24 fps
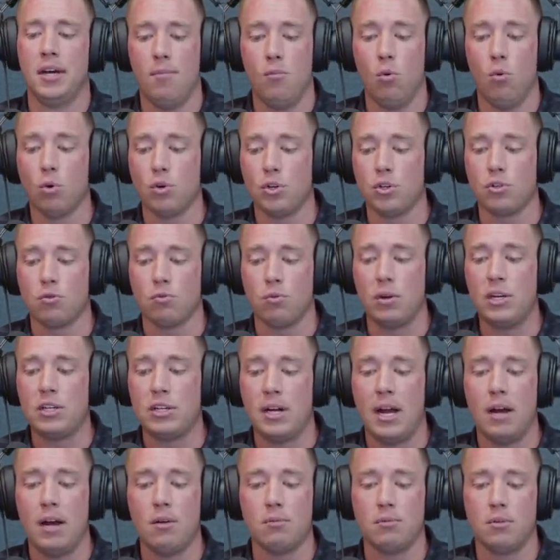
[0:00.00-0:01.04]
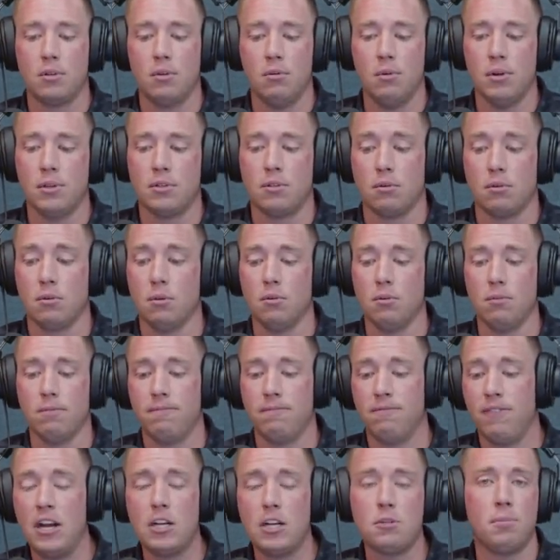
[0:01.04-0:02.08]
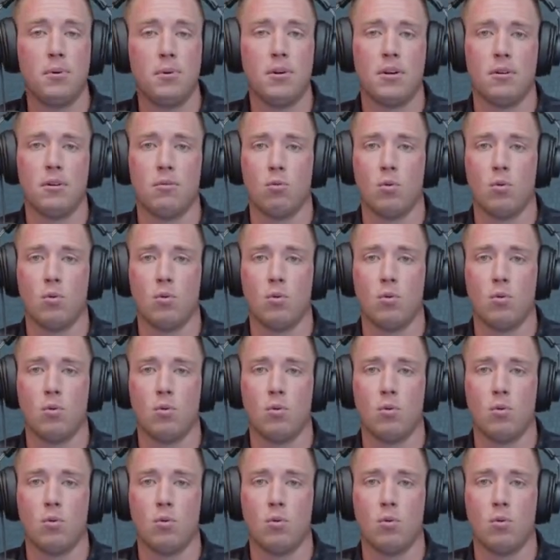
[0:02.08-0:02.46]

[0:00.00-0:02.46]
or just reach out to us through Facebook.